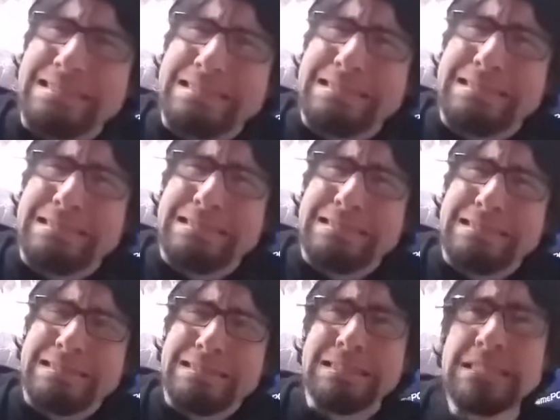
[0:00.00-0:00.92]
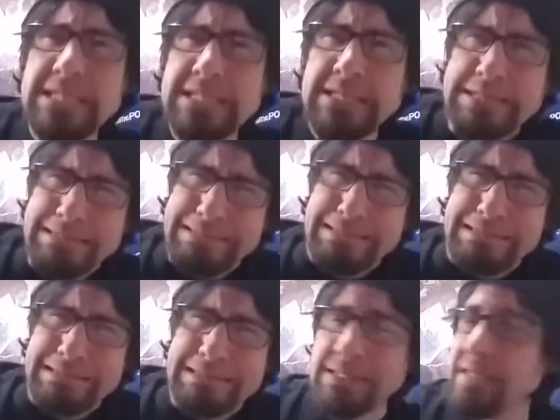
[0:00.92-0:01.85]

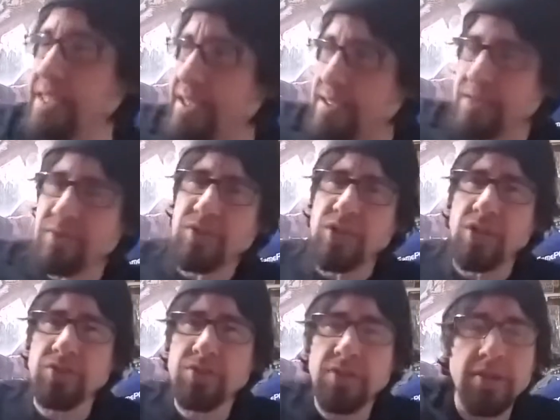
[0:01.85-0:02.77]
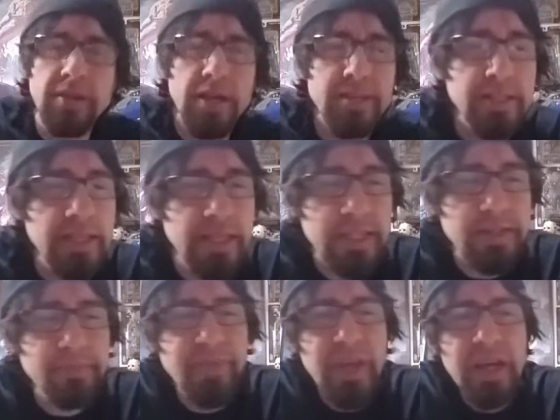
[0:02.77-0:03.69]
and, you know, took her out to eat.
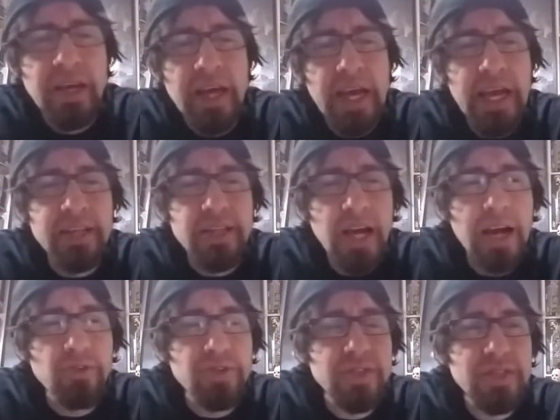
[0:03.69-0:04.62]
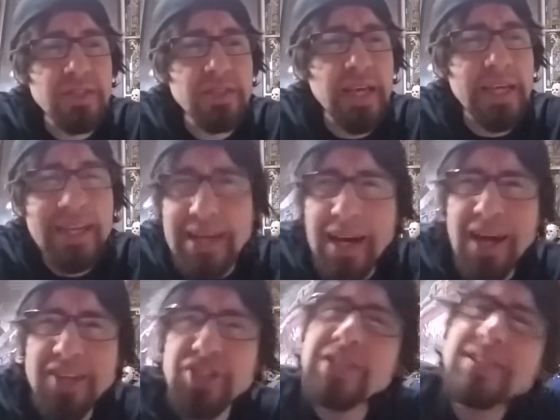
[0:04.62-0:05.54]
And I was just like,
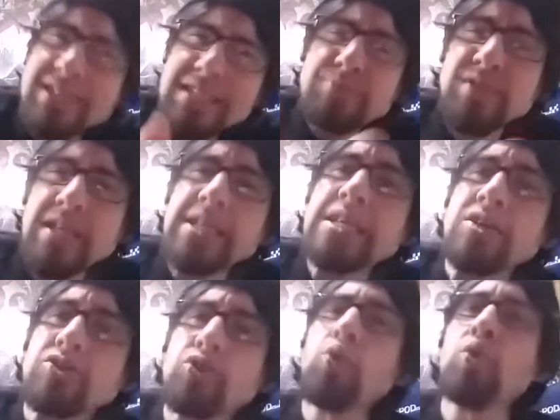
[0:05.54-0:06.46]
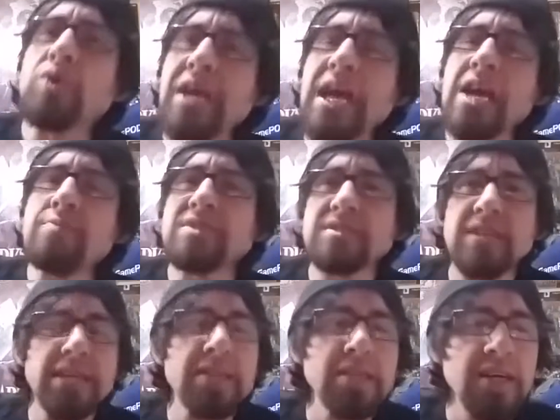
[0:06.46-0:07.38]
gosh, it seems like a cool game. It's
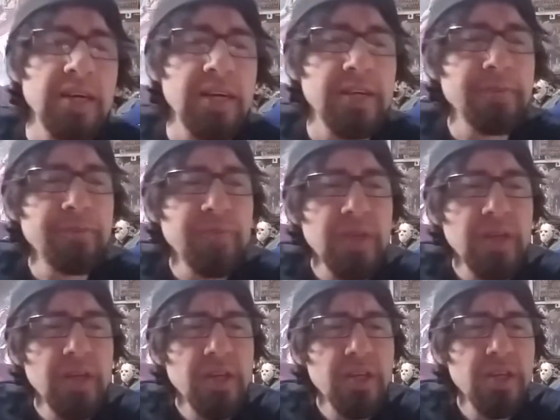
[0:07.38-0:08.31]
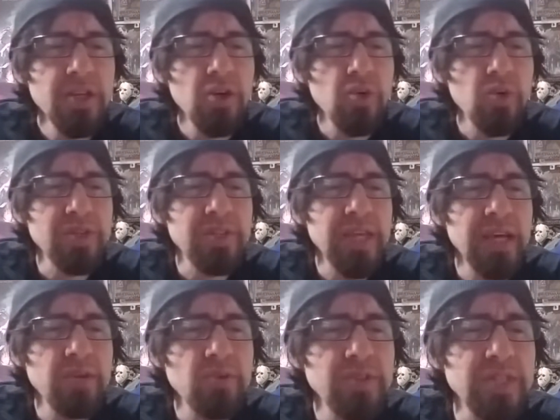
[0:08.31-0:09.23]
like, what's
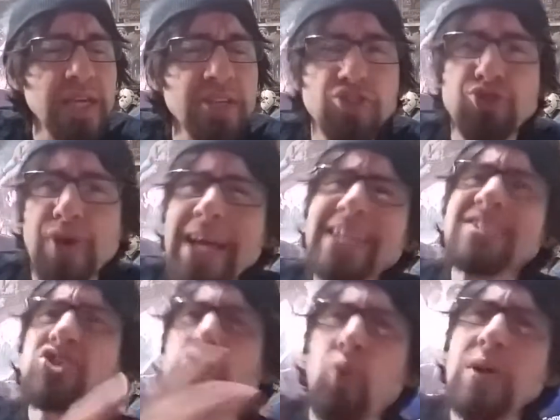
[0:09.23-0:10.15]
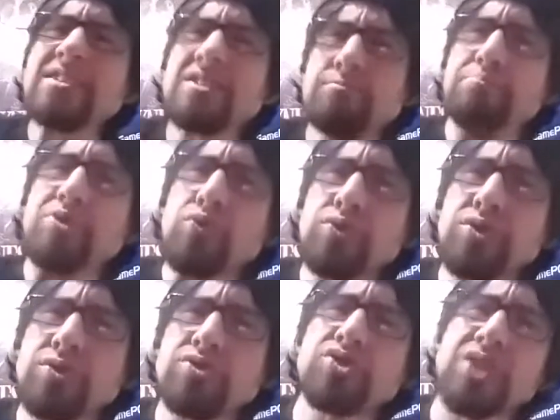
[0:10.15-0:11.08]
that Dragon's Quest
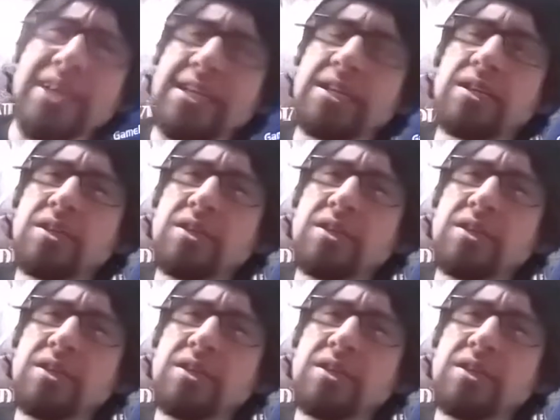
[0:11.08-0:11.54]
Builders, like,